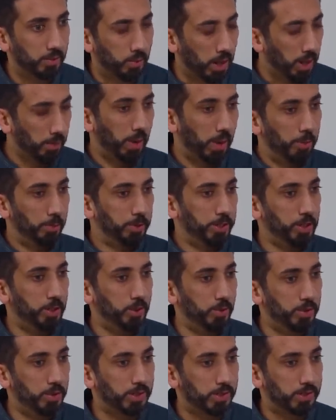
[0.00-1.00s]
Why would they
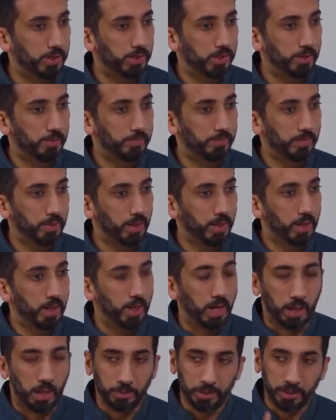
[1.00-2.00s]
do this?
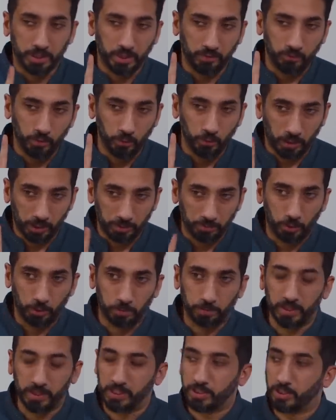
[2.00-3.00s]
I want to give you one
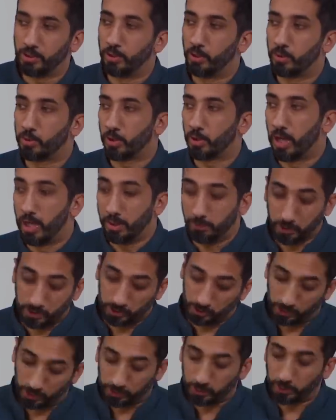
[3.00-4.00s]
more place in the Quran,
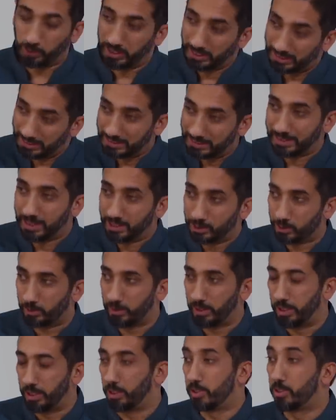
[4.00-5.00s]
which is also in a sense
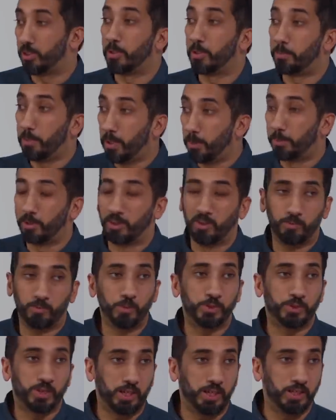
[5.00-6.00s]
related to the people of
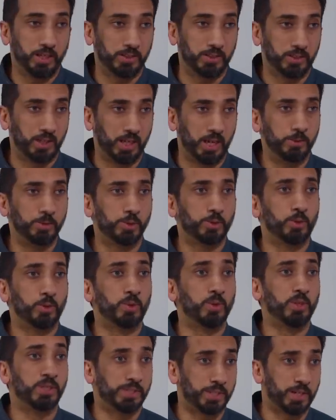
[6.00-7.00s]
Musa alayhi salam in
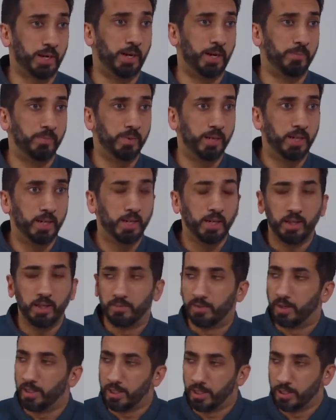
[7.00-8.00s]
Surah Al-Isra.
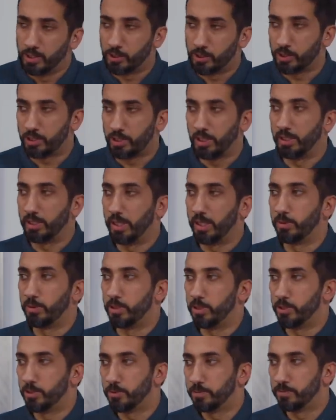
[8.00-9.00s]
Very interesting
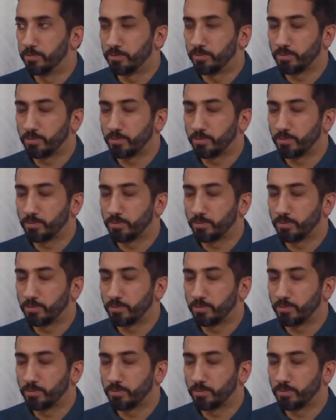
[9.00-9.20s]
language.